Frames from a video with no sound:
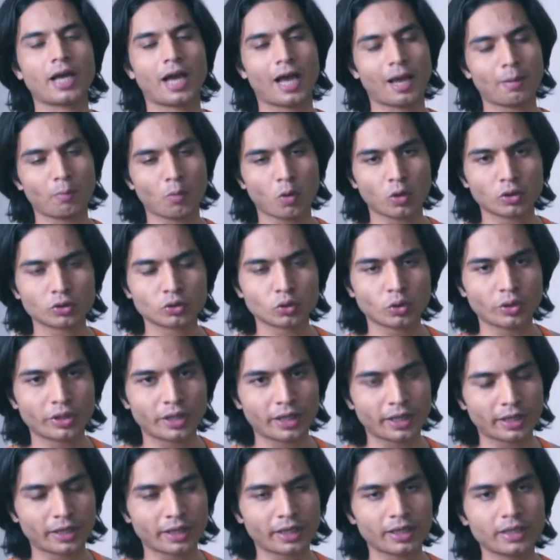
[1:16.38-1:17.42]
I am also
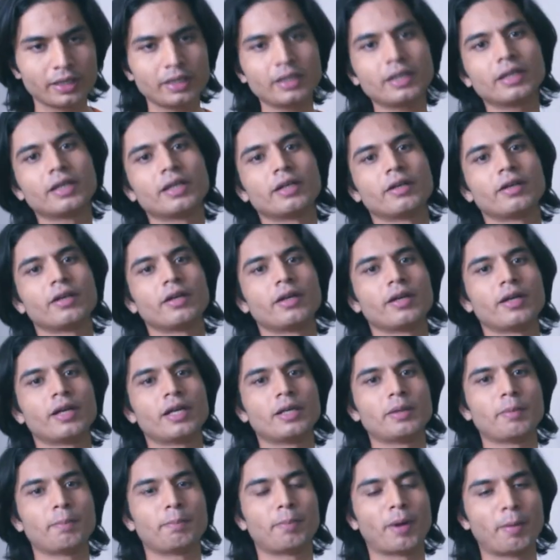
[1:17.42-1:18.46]
taking
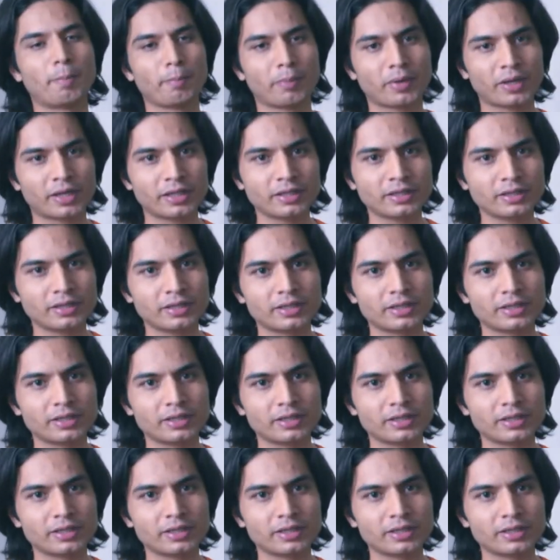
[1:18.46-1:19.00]
pumpkin